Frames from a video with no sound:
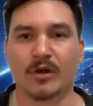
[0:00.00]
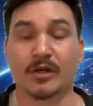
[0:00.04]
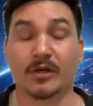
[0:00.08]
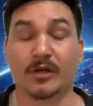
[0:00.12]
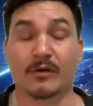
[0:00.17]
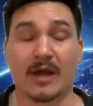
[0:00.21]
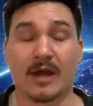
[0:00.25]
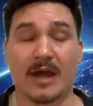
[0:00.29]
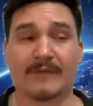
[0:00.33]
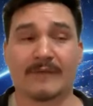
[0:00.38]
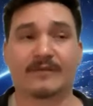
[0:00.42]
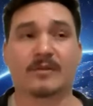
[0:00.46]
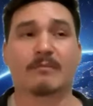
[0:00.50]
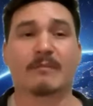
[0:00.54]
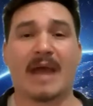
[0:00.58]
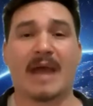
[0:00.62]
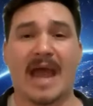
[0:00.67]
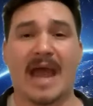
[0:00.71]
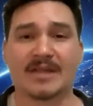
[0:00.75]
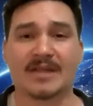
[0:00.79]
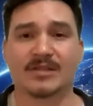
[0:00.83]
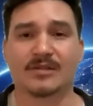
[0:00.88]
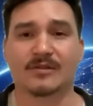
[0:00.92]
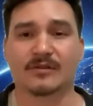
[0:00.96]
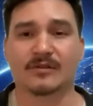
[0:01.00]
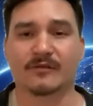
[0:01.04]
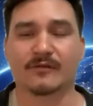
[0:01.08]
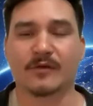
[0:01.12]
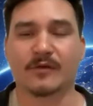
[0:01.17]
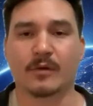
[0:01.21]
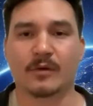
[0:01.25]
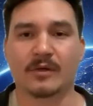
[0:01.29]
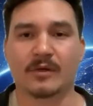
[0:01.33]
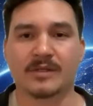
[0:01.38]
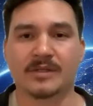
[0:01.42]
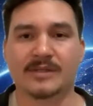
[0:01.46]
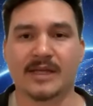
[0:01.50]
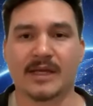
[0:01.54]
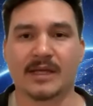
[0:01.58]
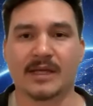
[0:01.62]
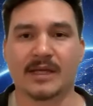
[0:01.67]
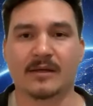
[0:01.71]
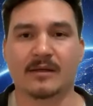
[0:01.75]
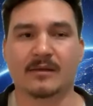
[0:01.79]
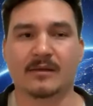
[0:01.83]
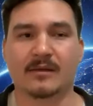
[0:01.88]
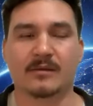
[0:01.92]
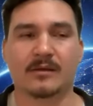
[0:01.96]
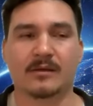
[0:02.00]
You don't have to master focus 10.